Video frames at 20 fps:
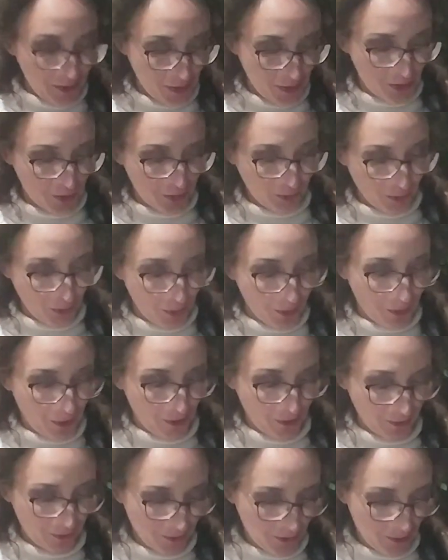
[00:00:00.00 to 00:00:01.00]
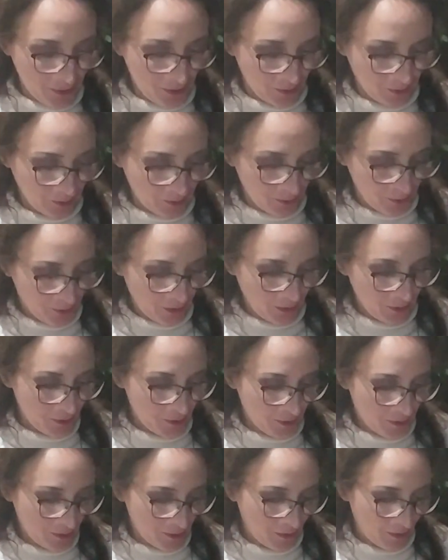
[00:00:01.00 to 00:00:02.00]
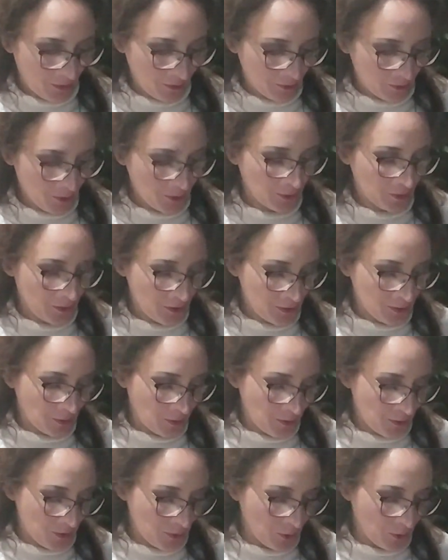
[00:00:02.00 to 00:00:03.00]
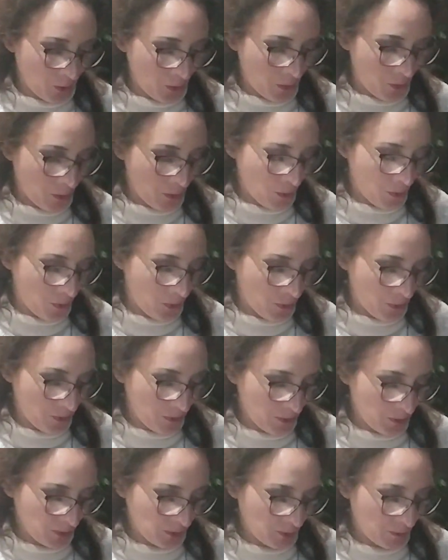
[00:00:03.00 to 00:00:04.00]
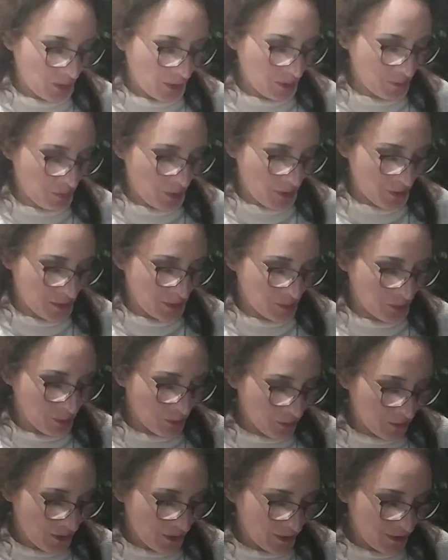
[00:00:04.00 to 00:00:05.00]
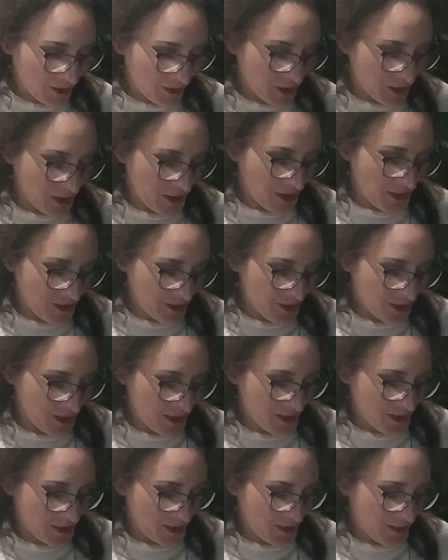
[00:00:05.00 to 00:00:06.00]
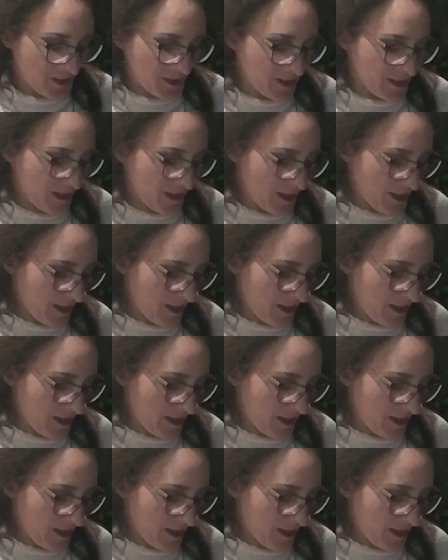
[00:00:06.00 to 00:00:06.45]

store, Korean grocery store, so it's quite possible that they're Chinese chestnuts.